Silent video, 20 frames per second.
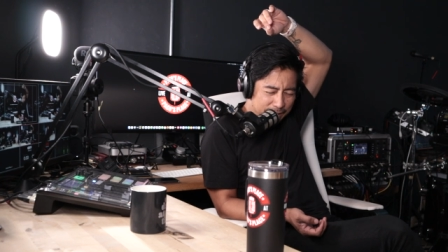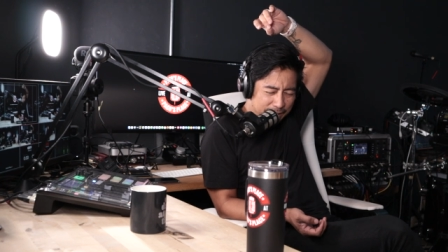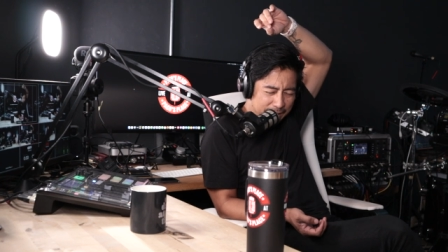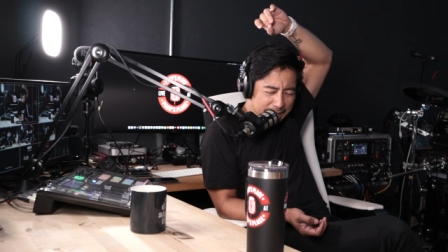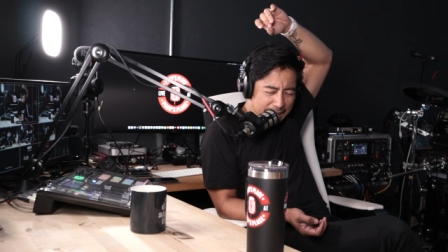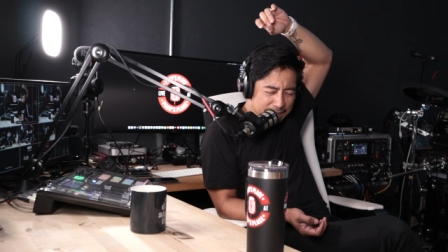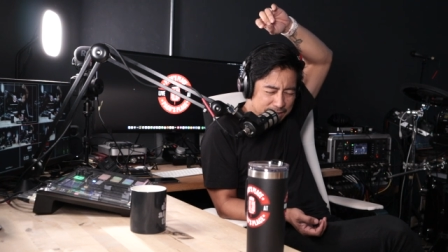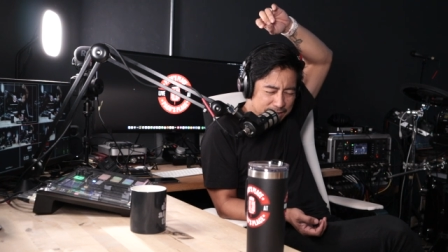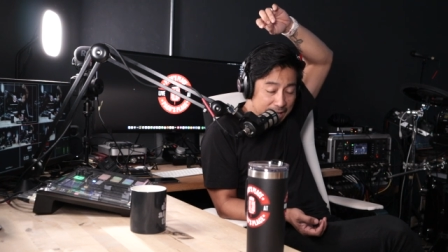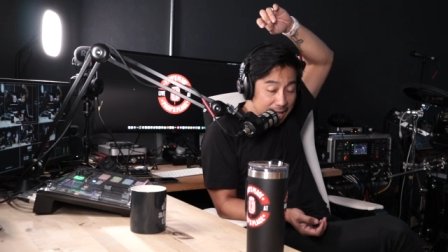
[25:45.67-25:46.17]
Can
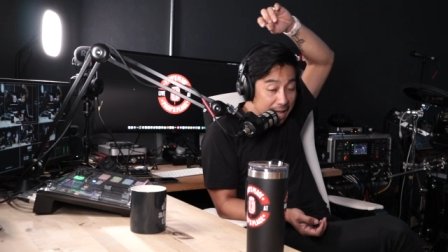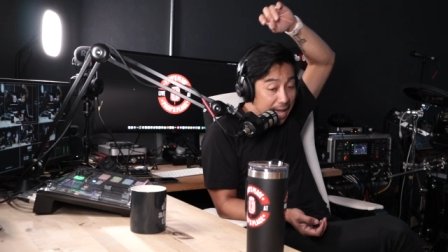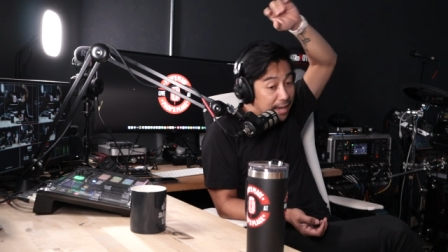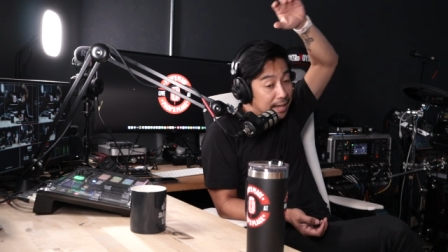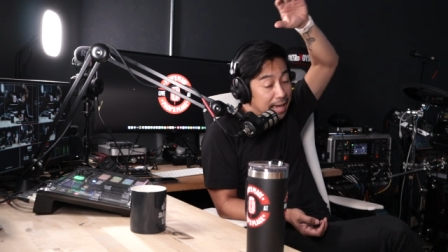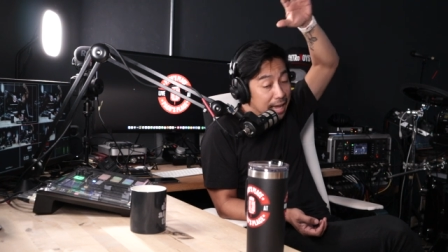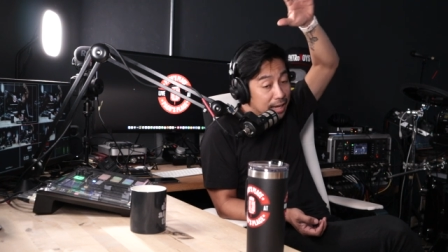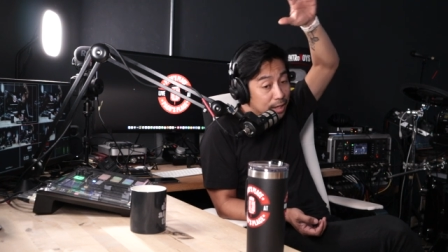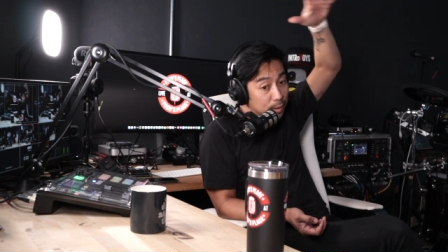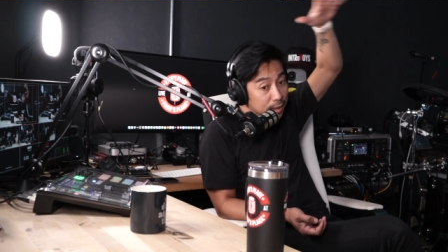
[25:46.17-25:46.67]
I say,
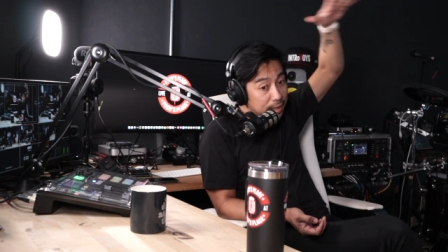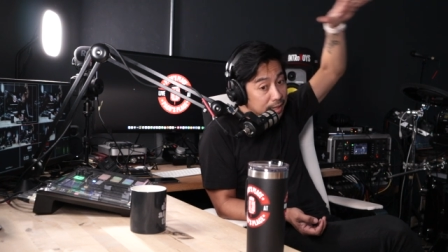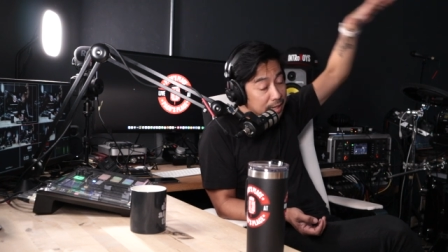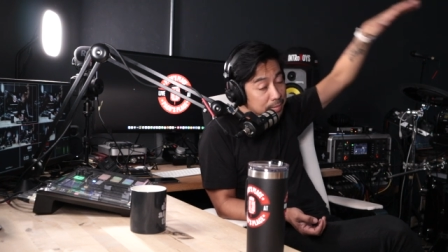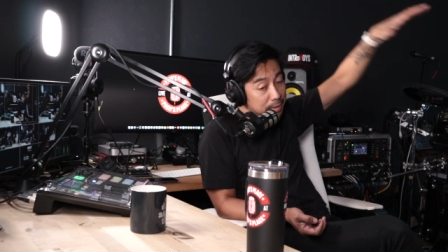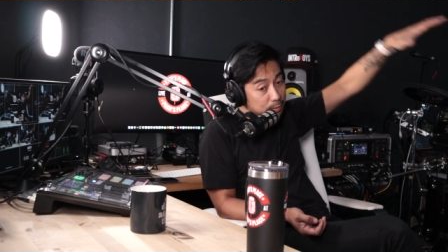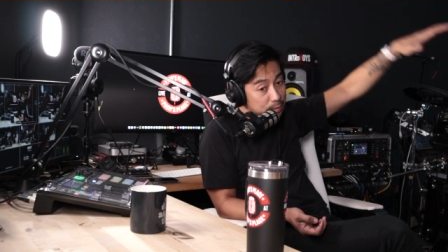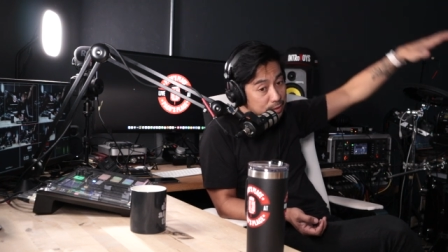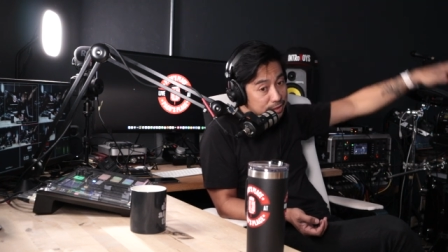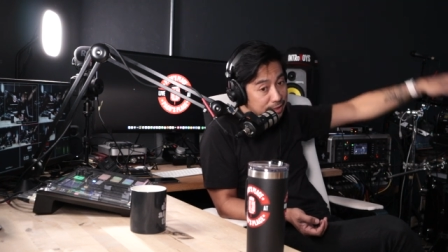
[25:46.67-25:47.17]
Ag Agawa
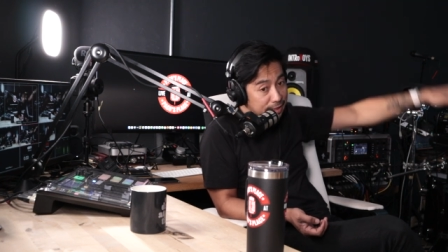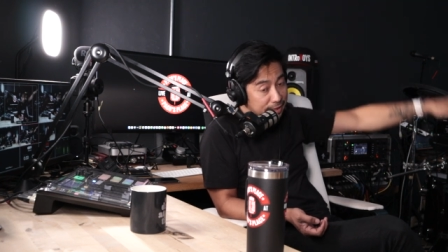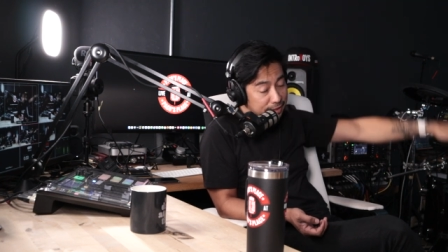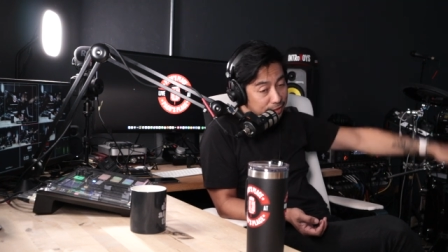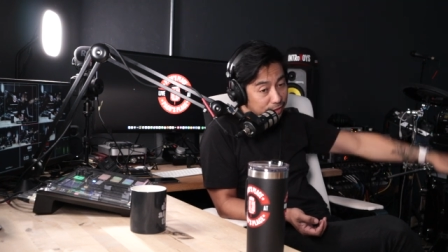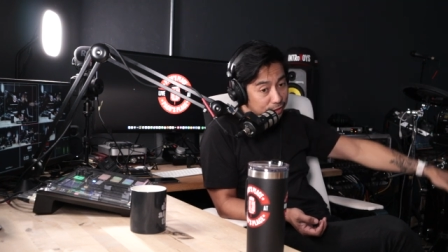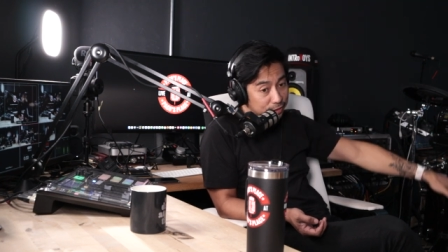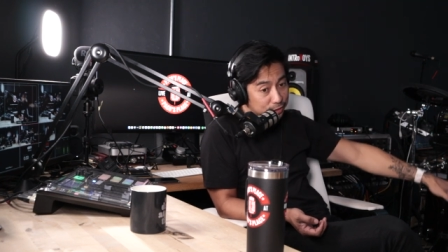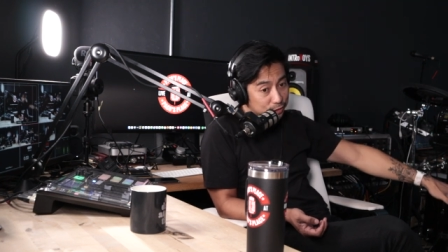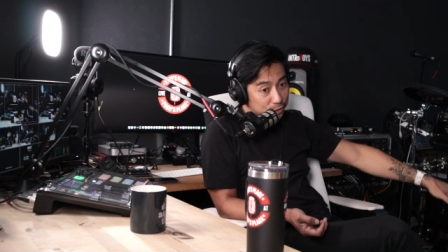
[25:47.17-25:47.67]
Gimat was still in
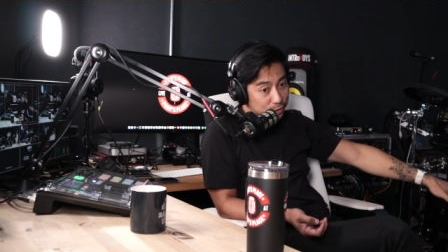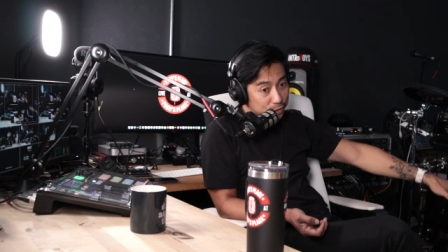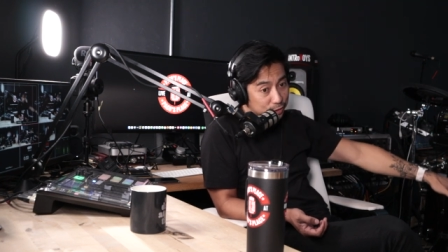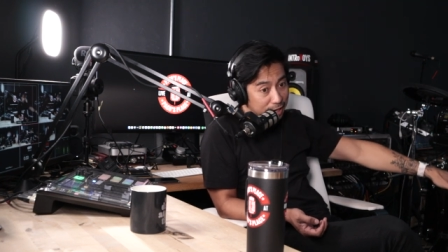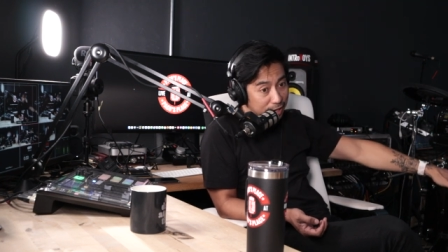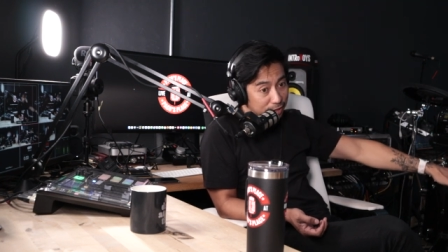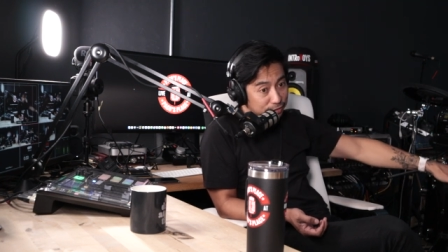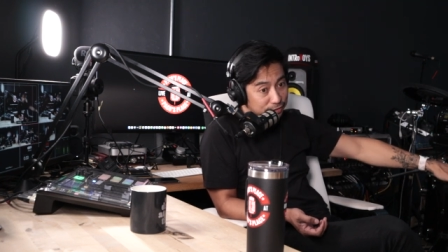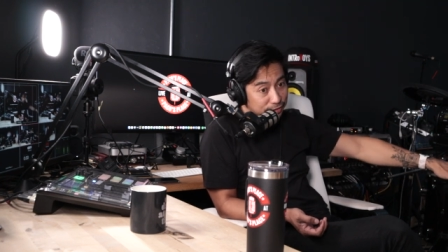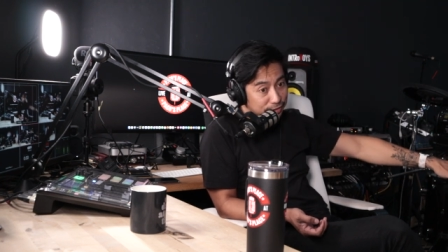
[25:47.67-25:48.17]
the
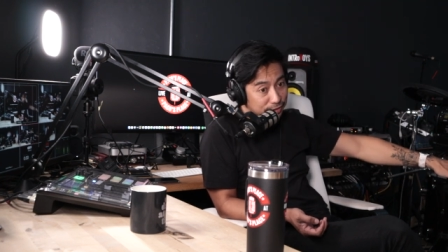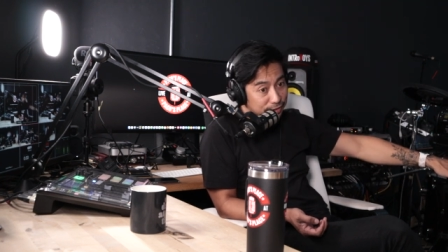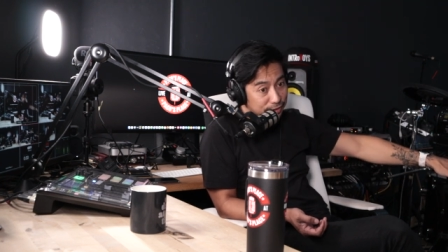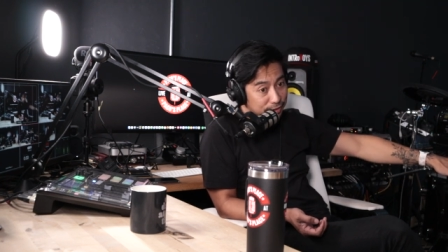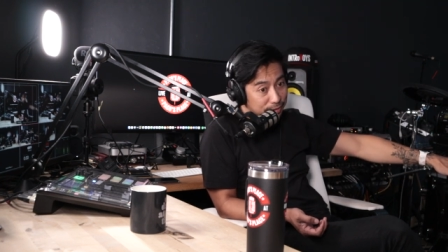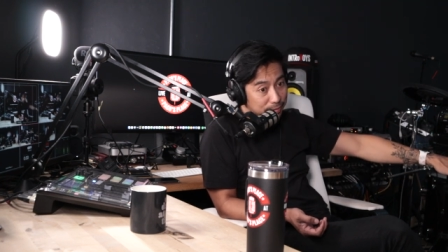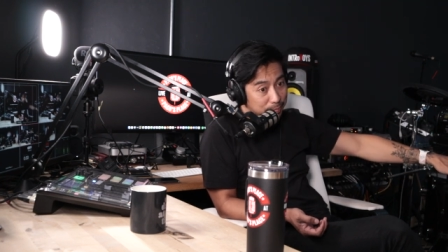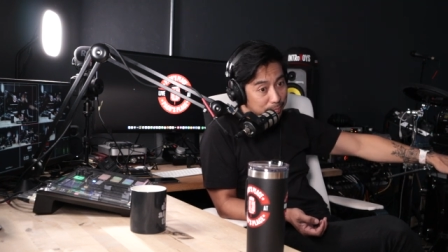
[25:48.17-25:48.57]
underground,